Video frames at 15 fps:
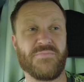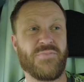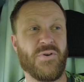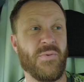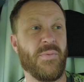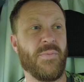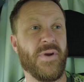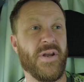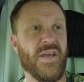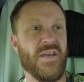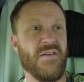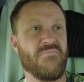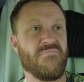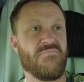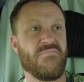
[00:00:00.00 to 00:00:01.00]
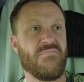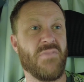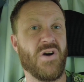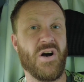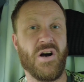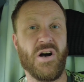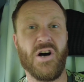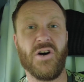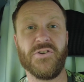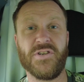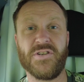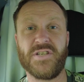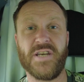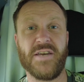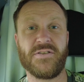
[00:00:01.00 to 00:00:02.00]
probably a
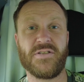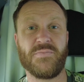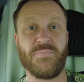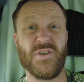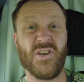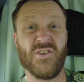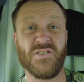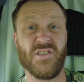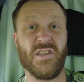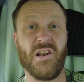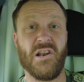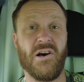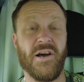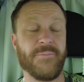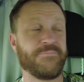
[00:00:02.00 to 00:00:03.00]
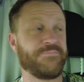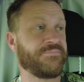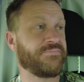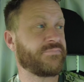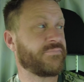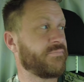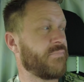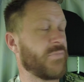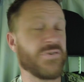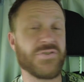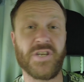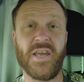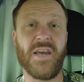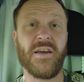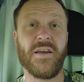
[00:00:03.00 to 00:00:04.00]
harder test because of the light.
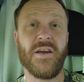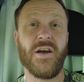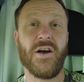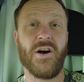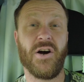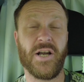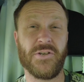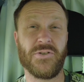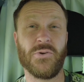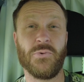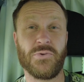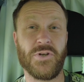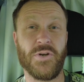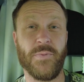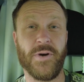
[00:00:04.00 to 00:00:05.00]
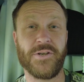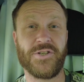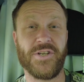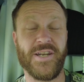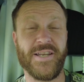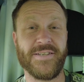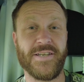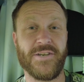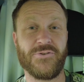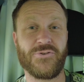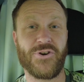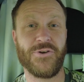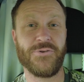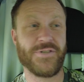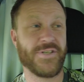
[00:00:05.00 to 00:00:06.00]
So yeah, I can talk too much in these
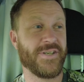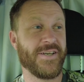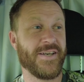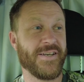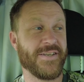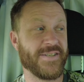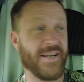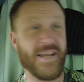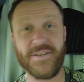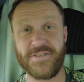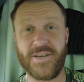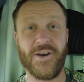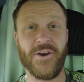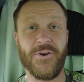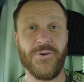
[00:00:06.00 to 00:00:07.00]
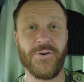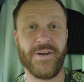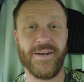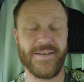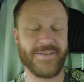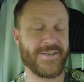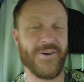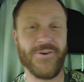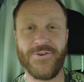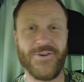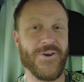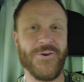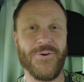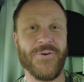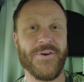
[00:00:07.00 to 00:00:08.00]
intros, so let's go
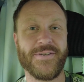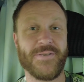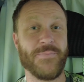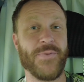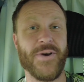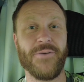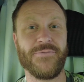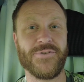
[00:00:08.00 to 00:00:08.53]
do some bird